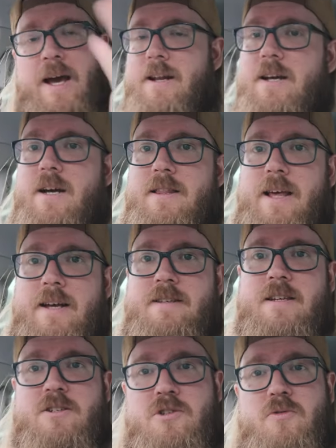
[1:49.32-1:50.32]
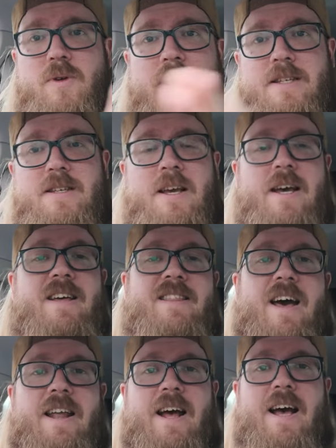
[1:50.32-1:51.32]
and I got the X-H2S
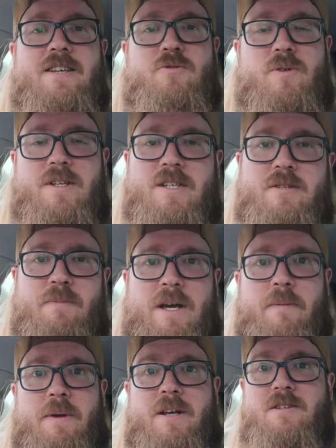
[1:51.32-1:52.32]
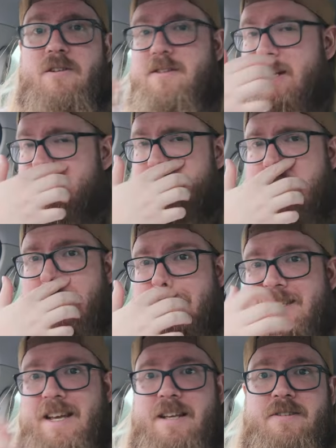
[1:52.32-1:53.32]
that has 26 megapixels and a
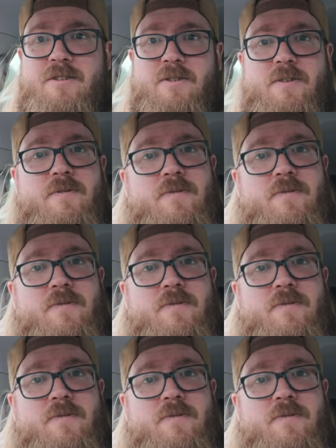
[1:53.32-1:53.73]
stacked sensor.